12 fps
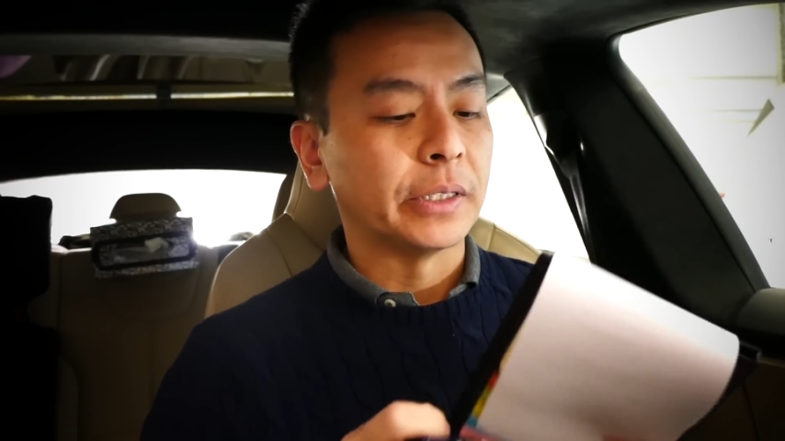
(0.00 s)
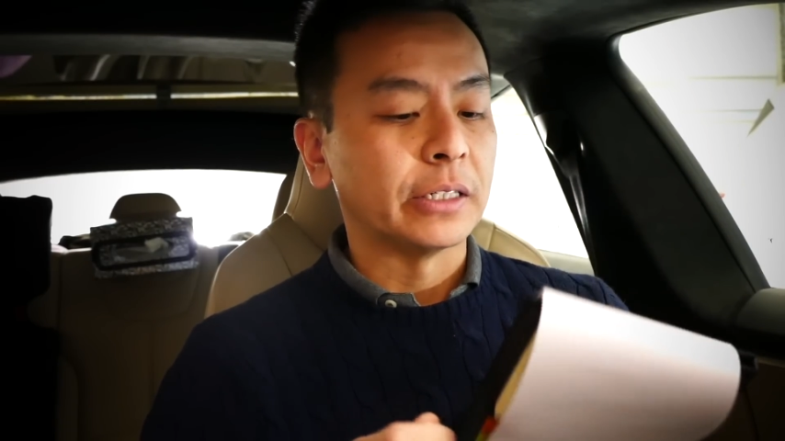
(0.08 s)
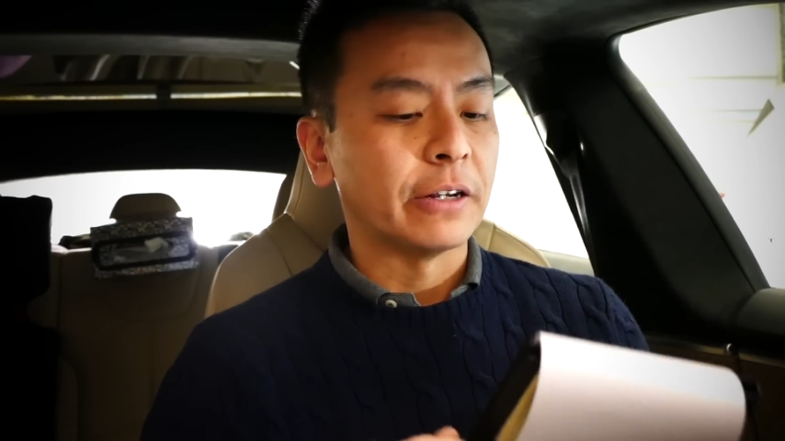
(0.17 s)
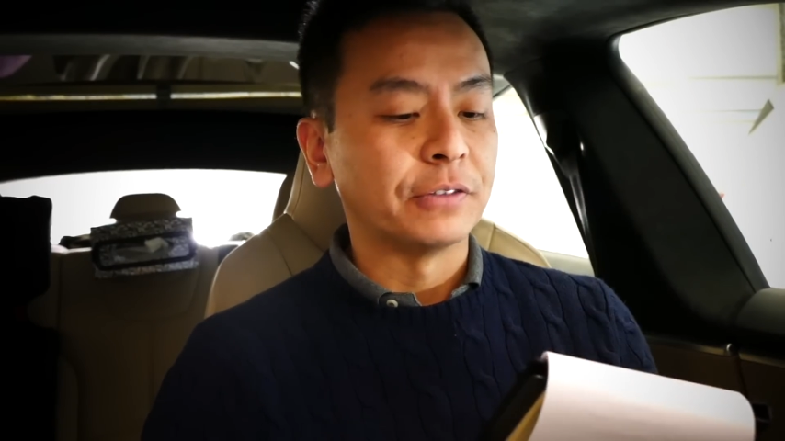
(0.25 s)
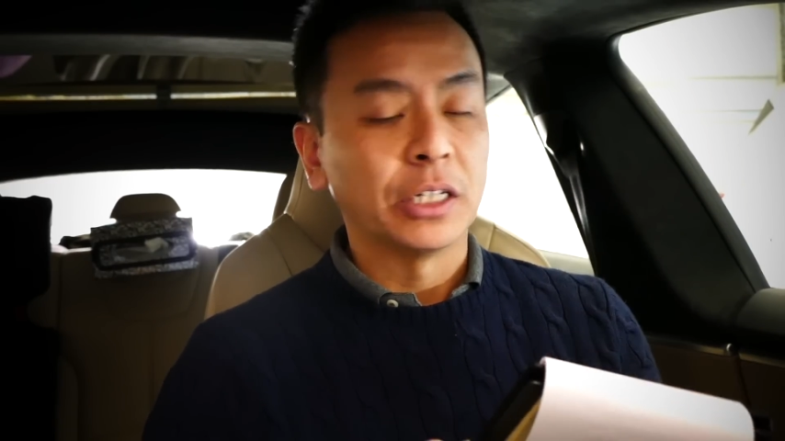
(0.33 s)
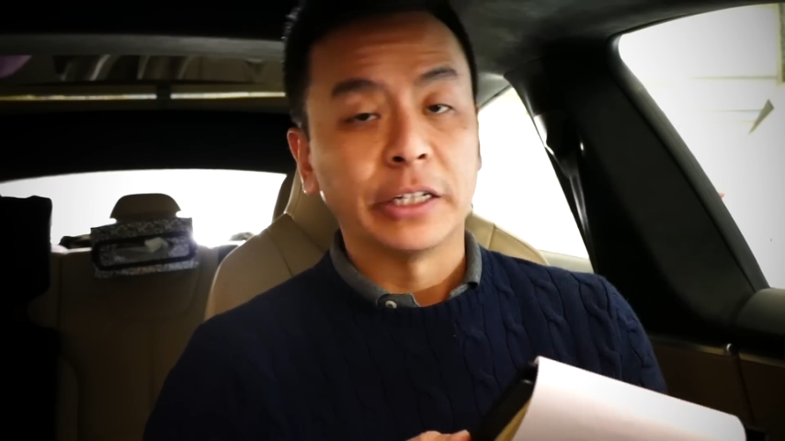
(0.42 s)
And
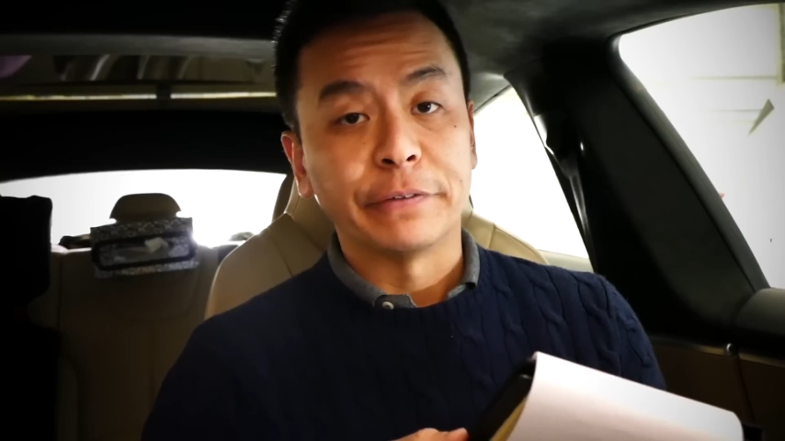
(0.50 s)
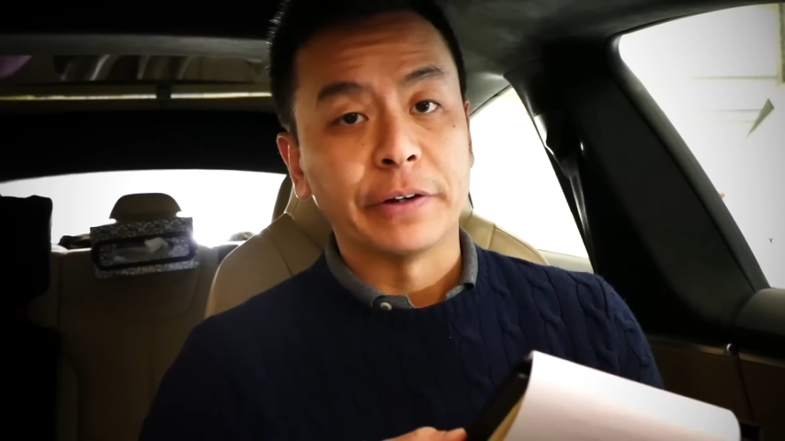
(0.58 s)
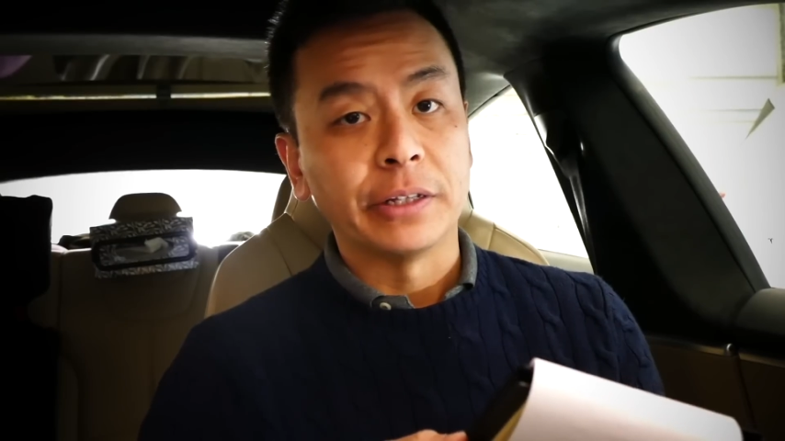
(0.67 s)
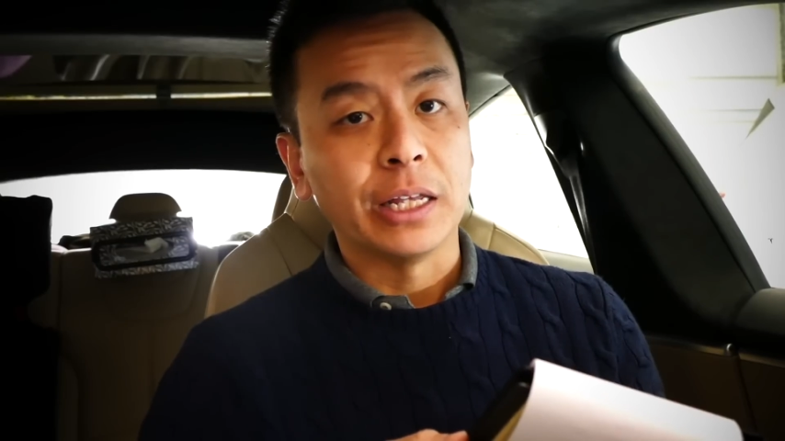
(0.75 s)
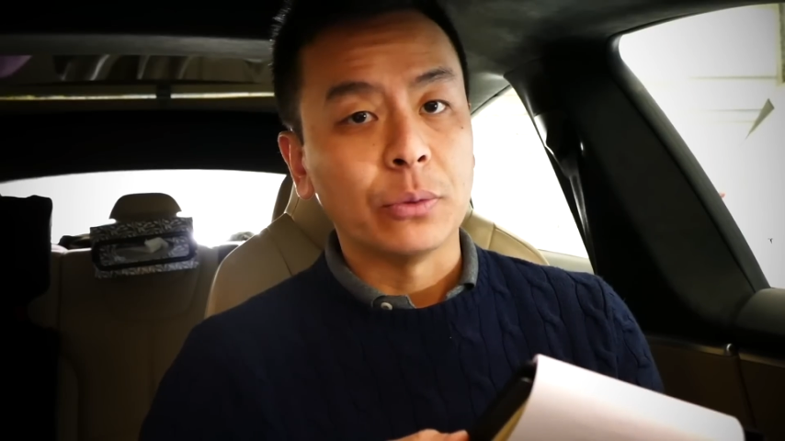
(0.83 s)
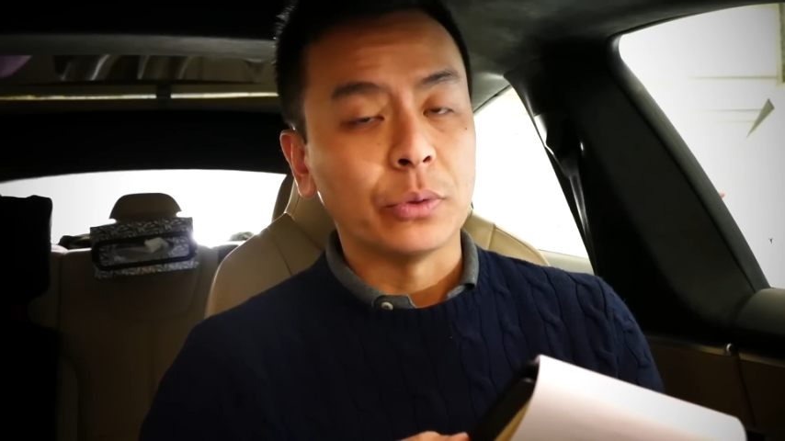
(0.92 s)
I've certainly
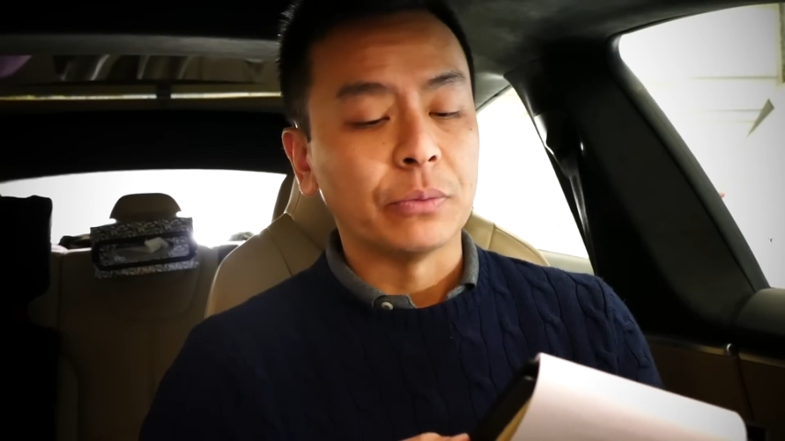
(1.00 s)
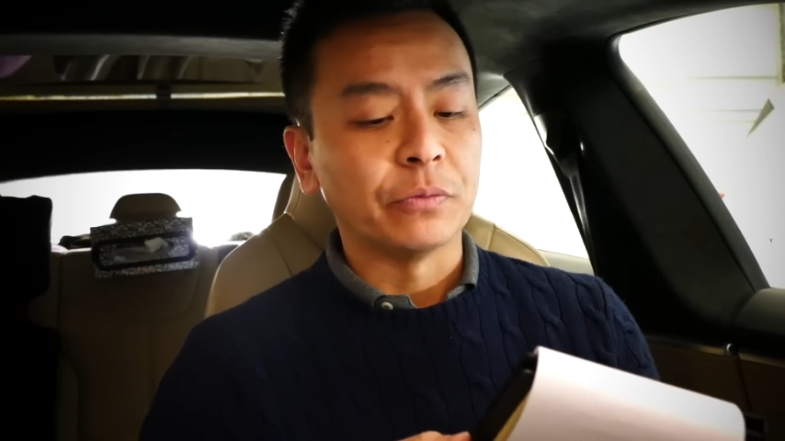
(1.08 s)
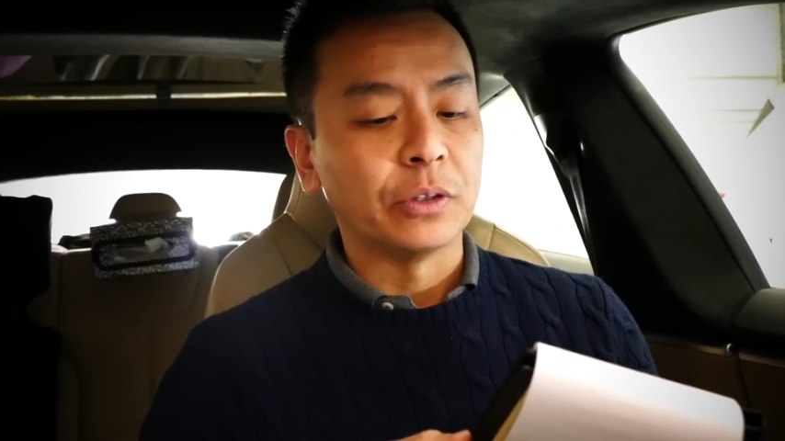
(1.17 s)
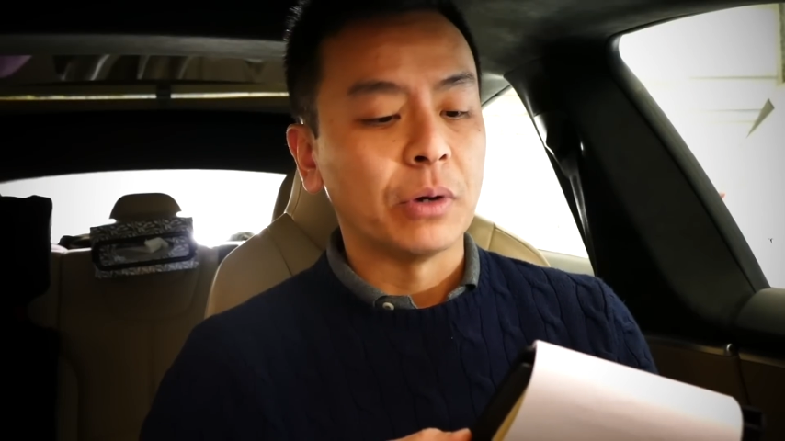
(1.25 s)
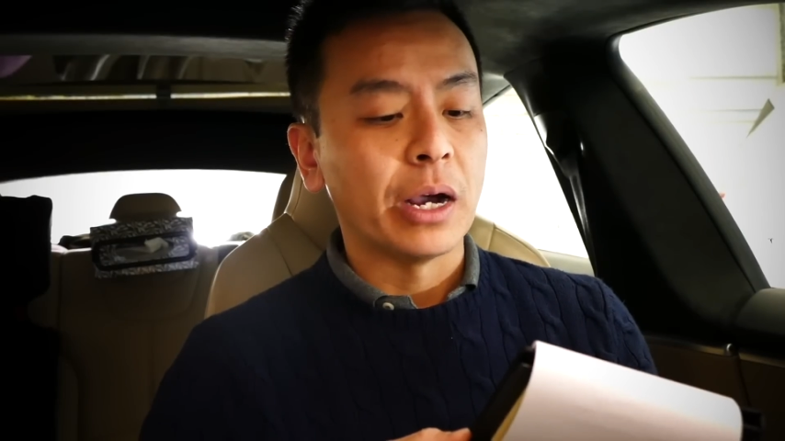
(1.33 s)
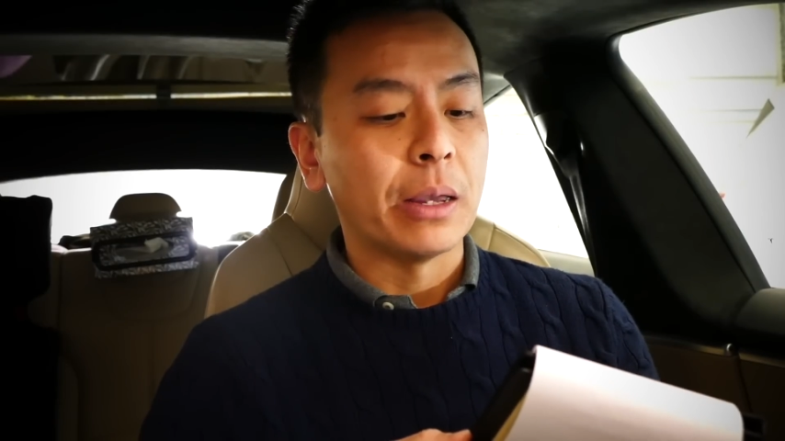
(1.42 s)
found that
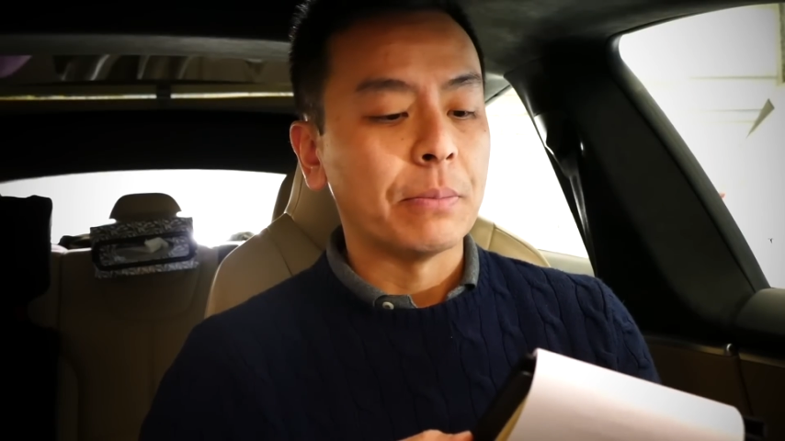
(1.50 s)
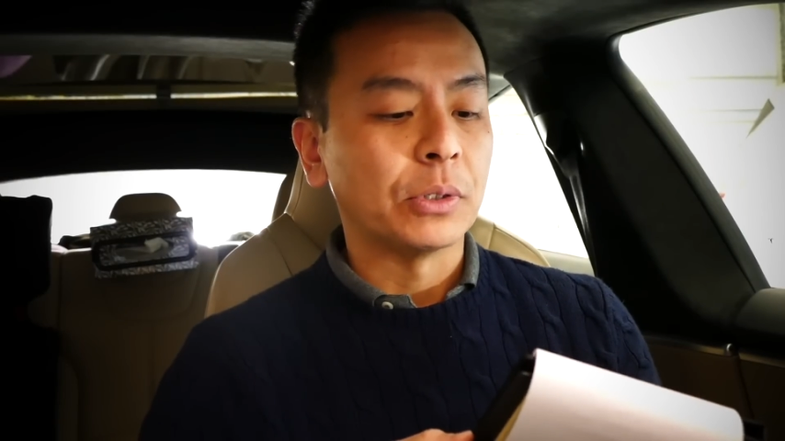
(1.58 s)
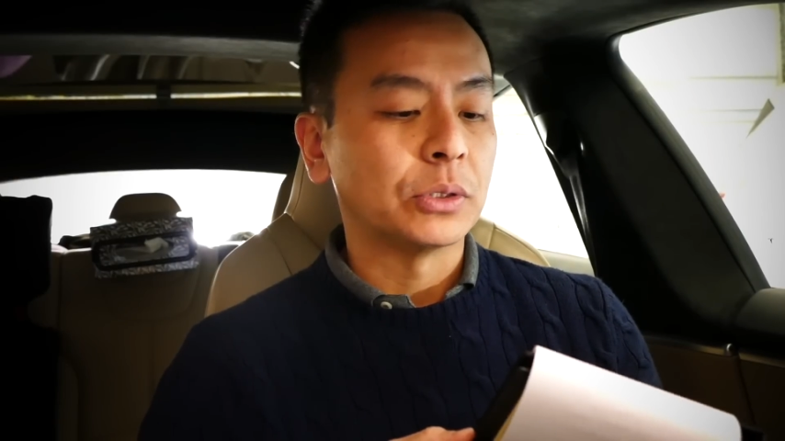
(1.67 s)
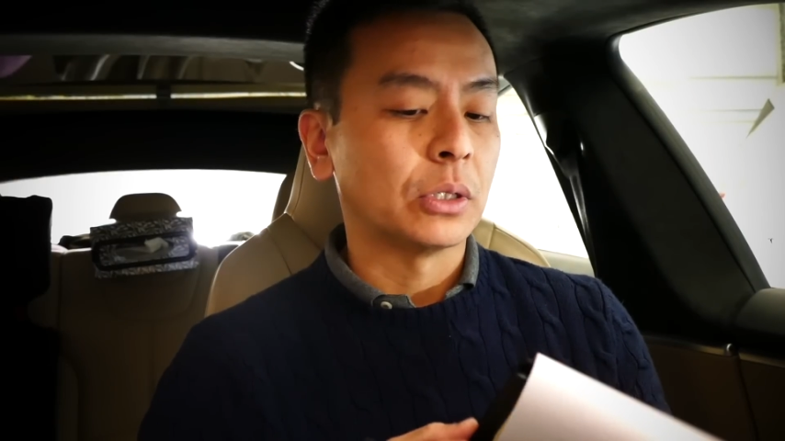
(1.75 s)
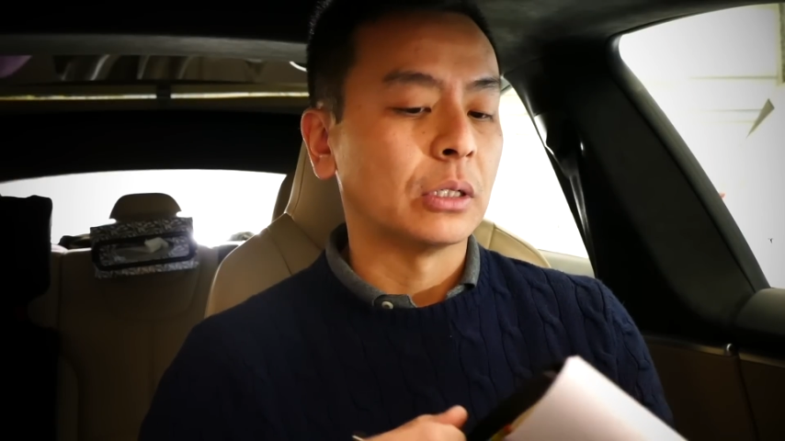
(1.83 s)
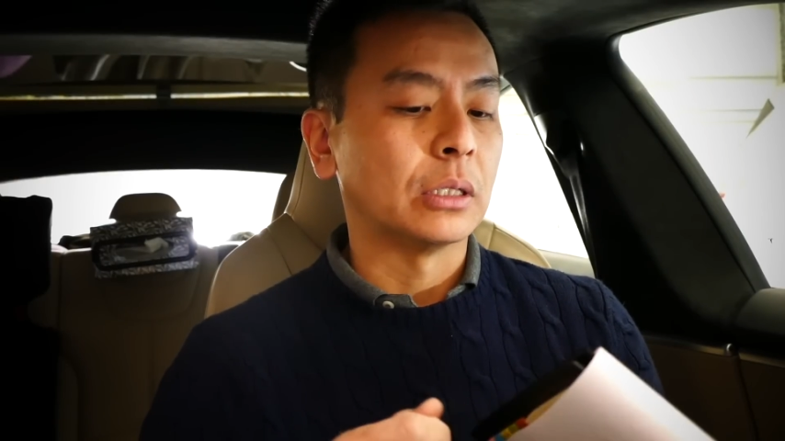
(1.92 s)
with my
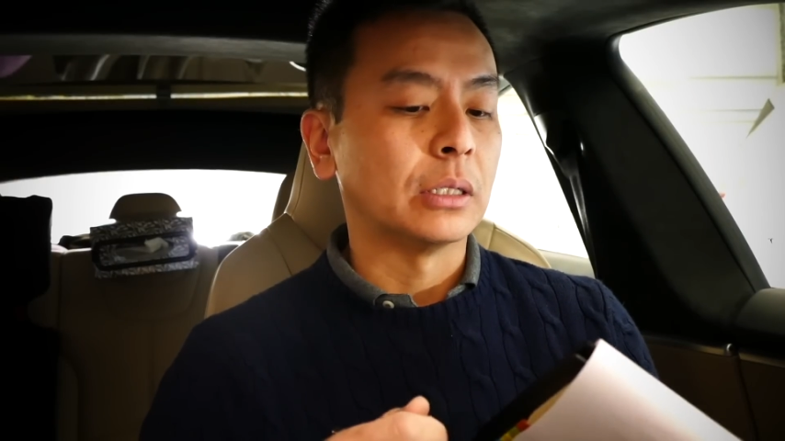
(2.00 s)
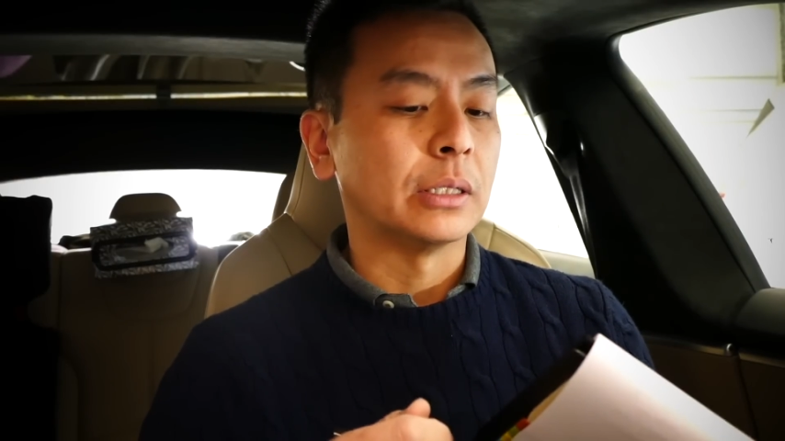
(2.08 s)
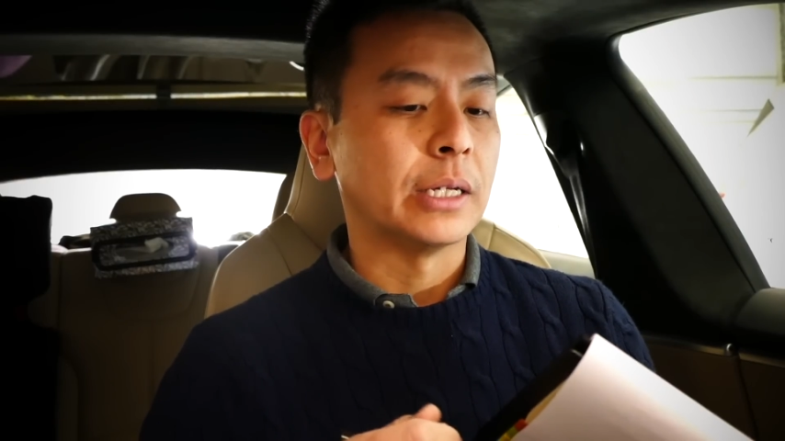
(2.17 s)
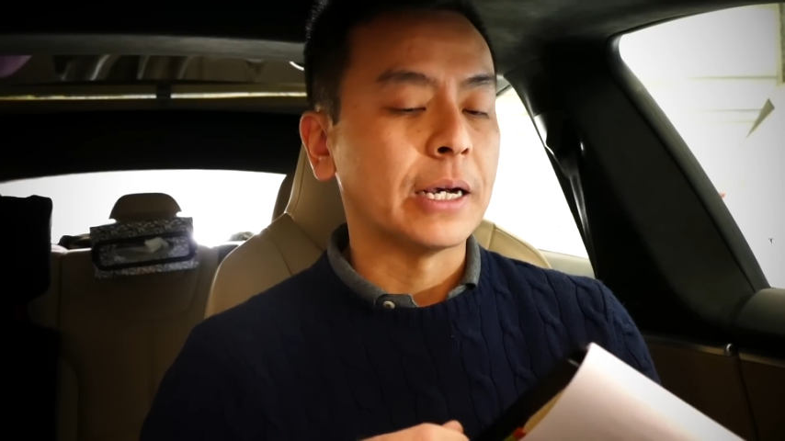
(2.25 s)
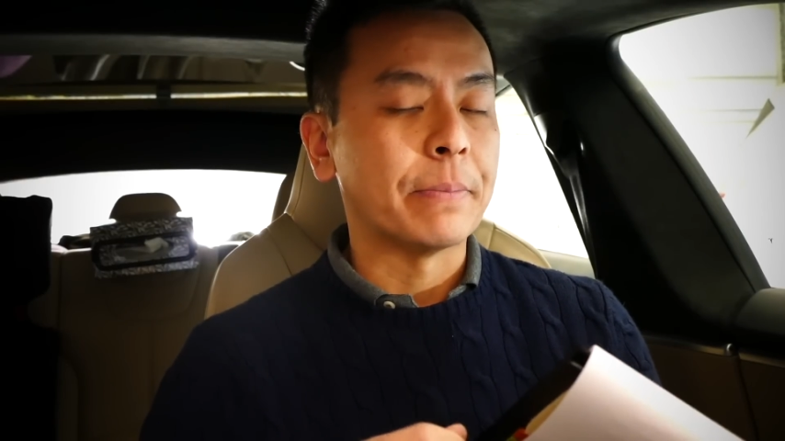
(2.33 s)
solar